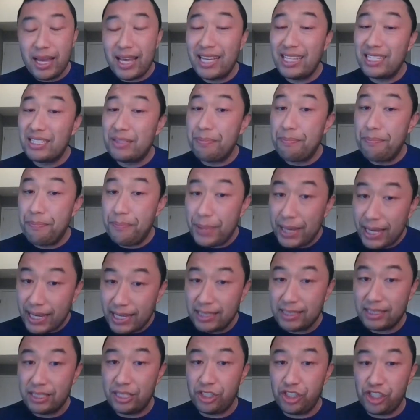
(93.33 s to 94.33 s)
His
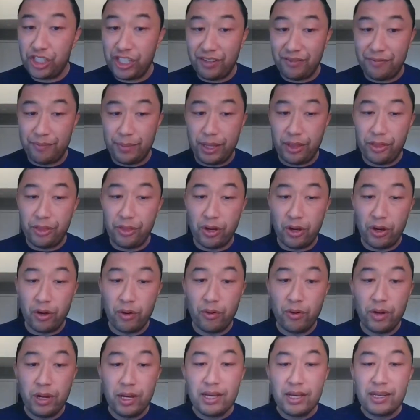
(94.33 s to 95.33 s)
biggest achievement,
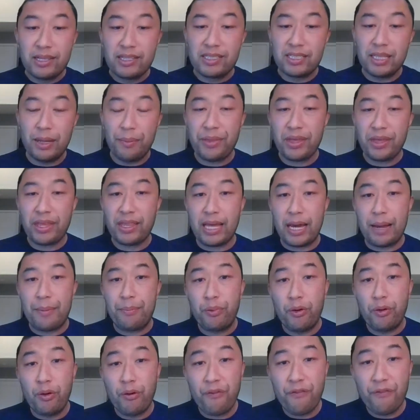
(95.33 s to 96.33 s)
though, something that
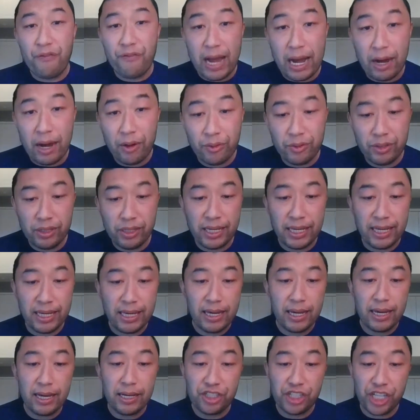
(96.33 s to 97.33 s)

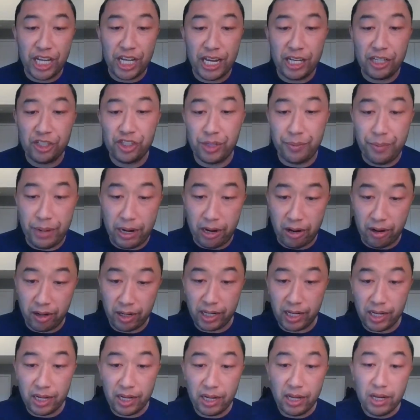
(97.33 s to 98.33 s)
profoundly changed
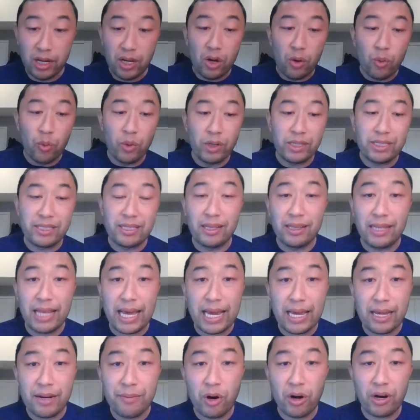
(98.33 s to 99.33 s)
America, was the
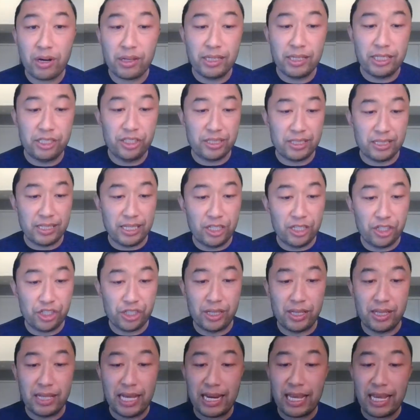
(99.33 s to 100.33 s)
landmark
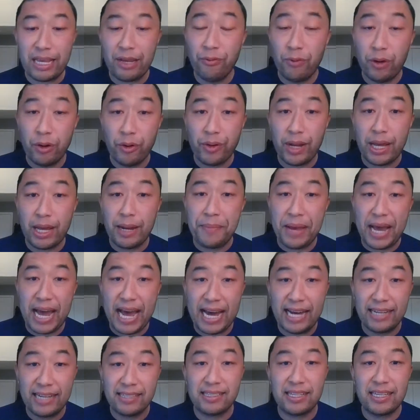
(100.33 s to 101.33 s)
legislation that he wrote and
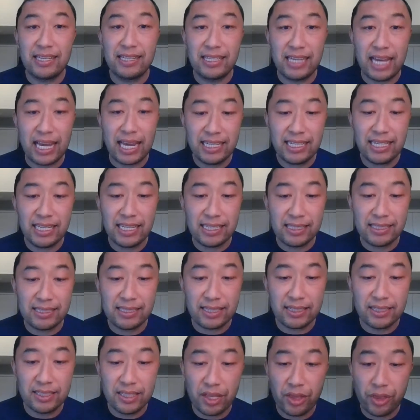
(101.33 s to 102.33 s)
passed in
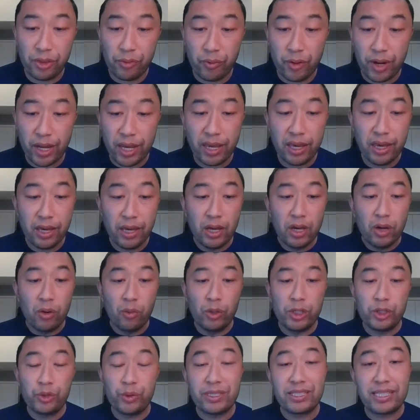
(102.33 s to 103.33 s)
1963,
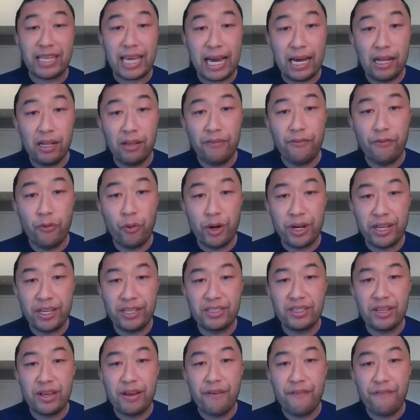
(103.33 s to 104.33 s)
which was
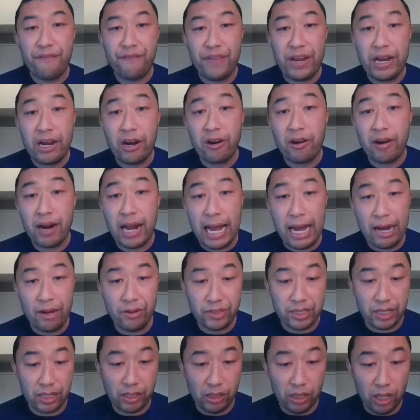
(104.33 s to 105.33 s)
California's Fair
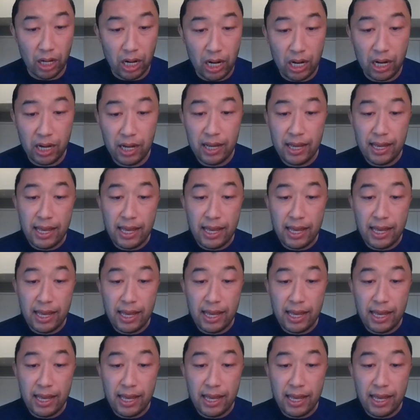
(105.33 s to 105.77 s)
Housing Law